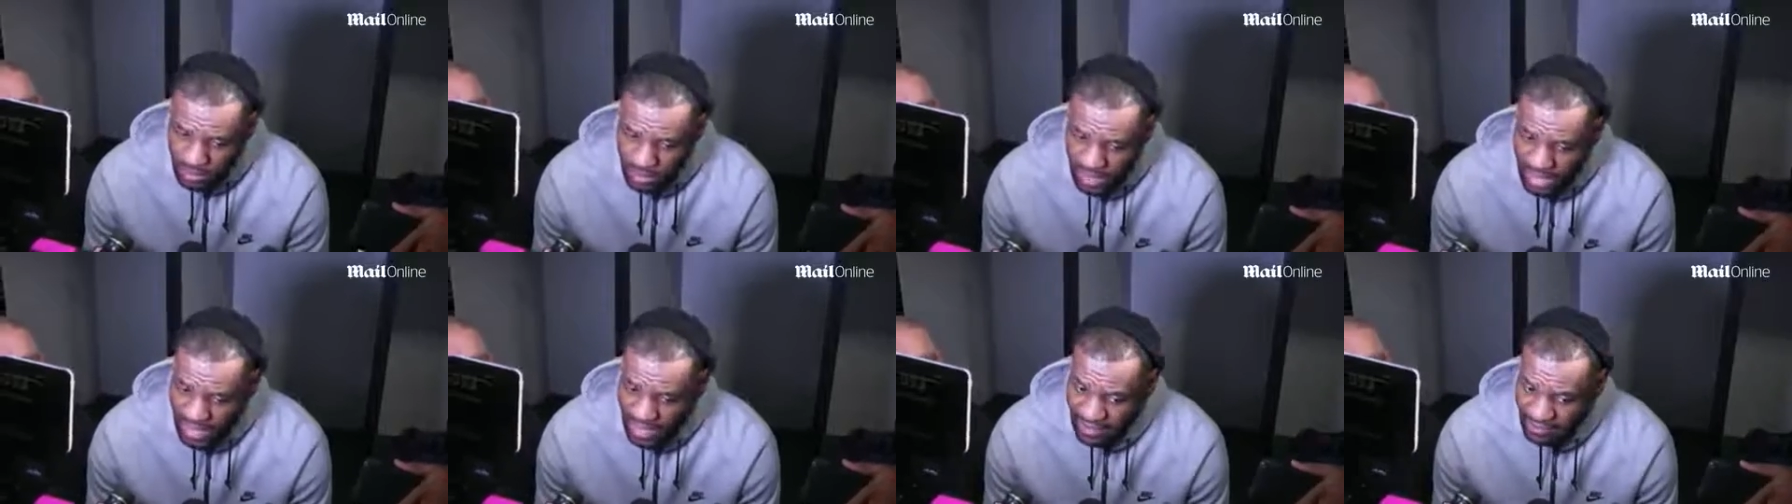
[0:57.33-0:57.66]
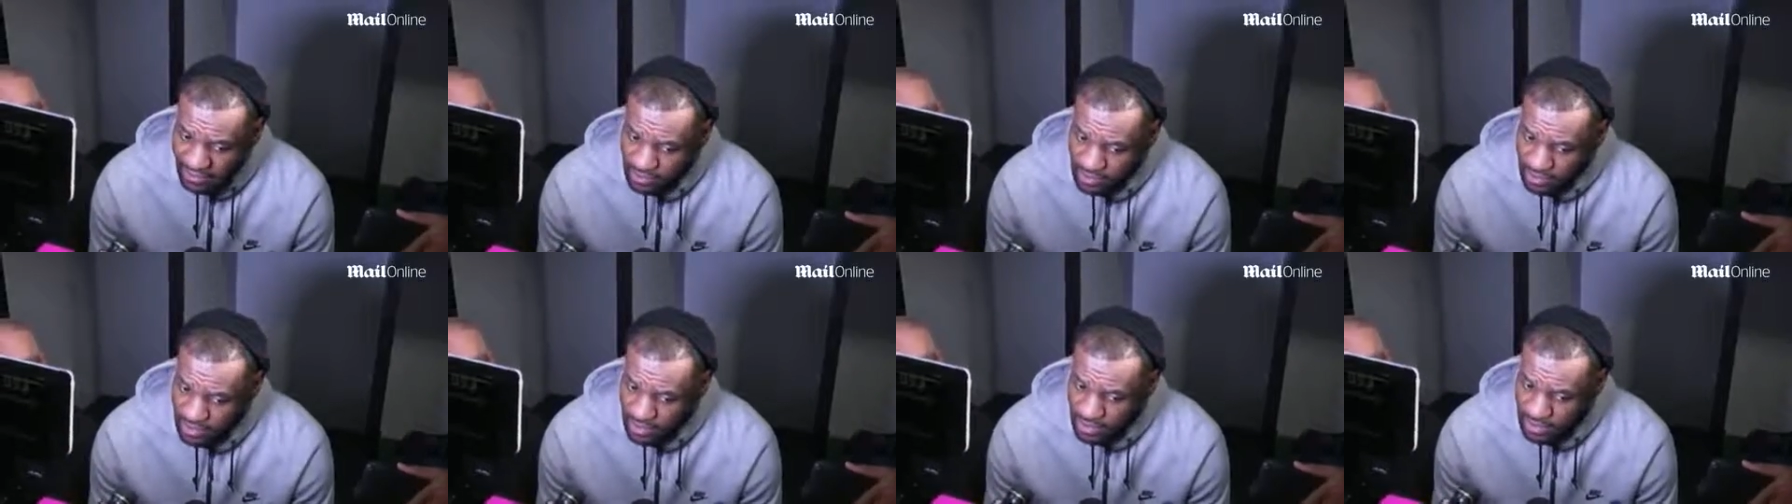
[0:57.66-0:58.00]

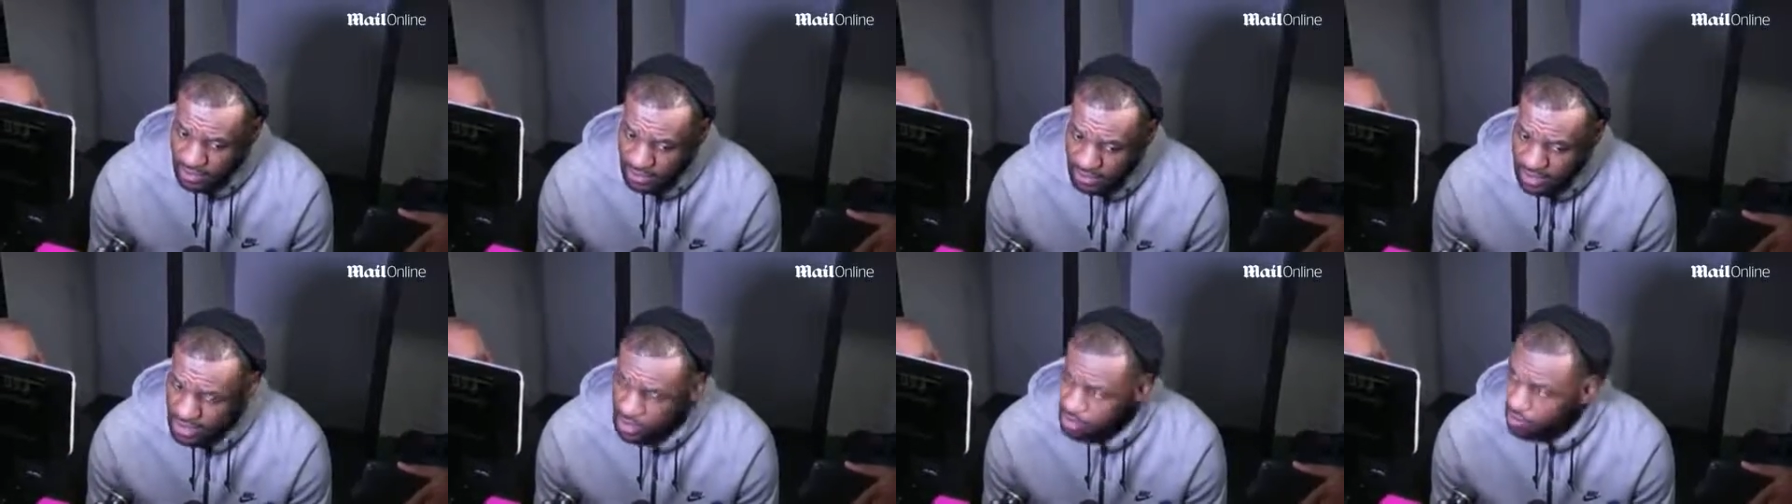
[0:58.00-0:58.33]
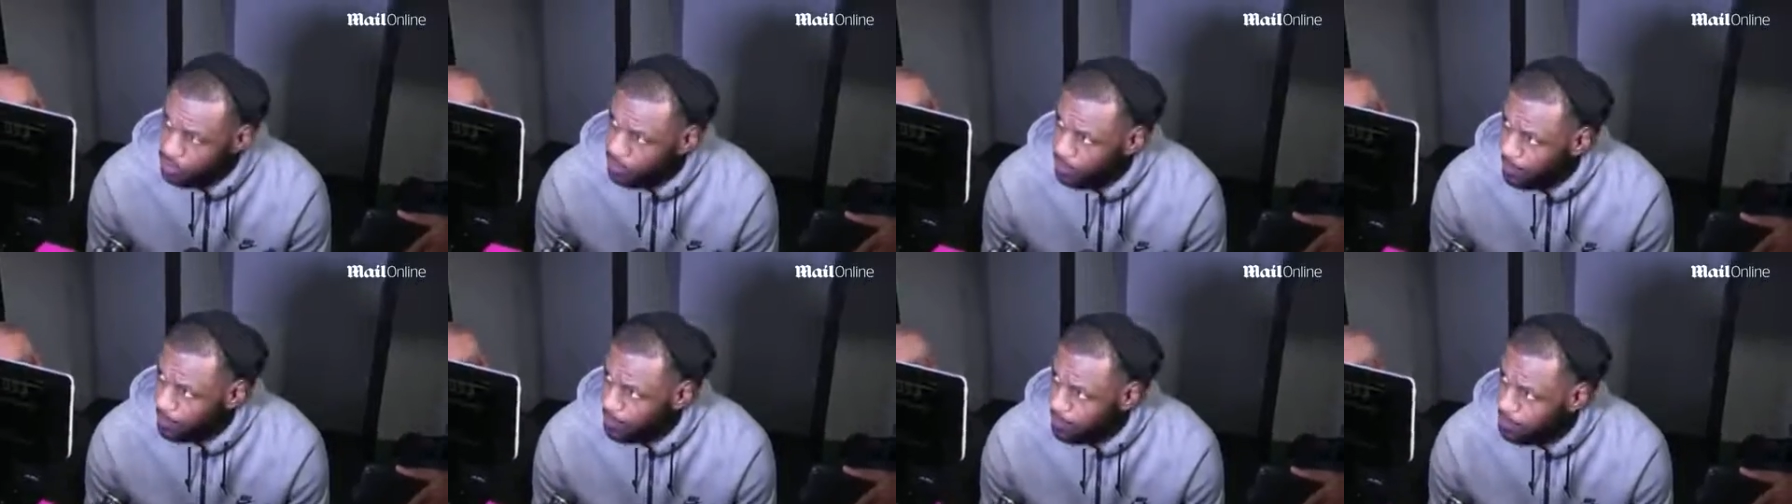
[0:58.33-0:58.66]
live drills in
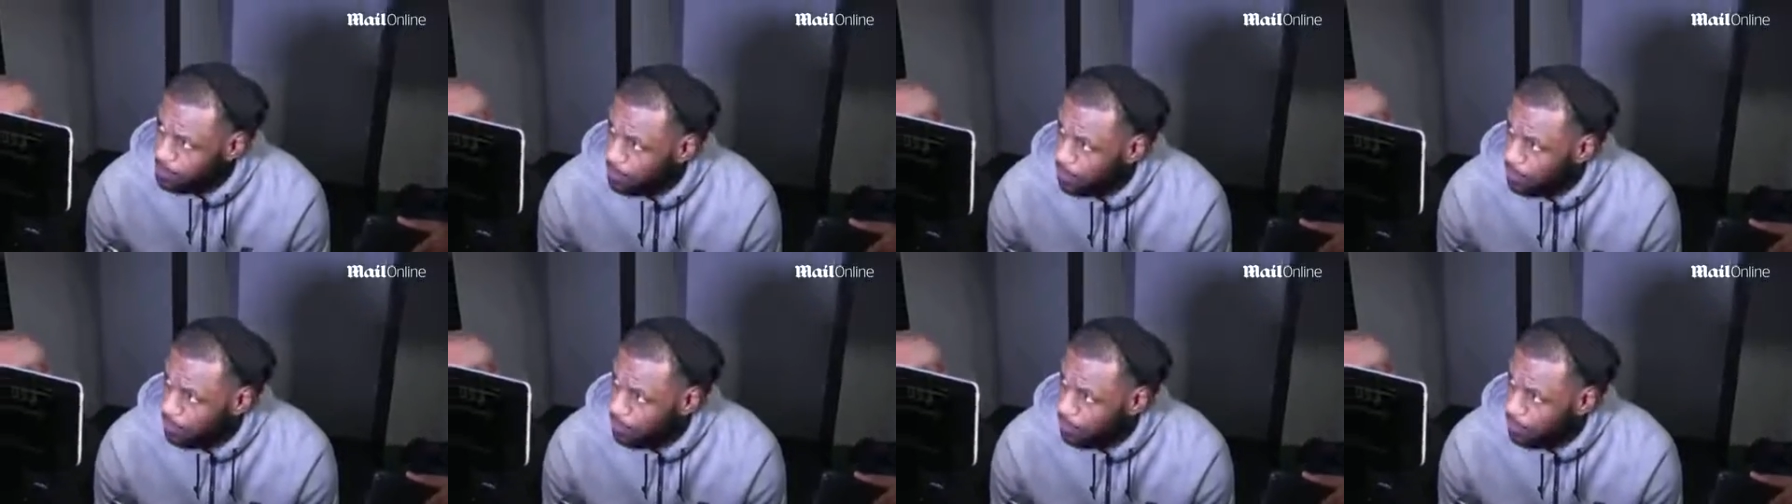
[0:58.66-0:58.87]
2 weeks,